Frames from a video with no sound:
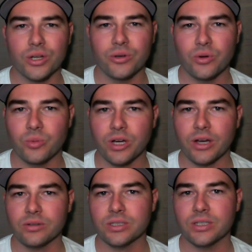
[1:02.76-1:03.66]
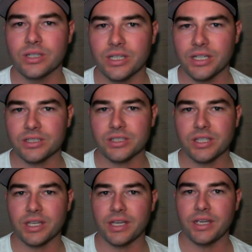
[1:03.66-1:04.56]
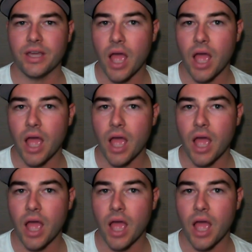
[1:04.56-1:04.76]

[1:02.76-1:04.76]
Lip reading: you about. It's the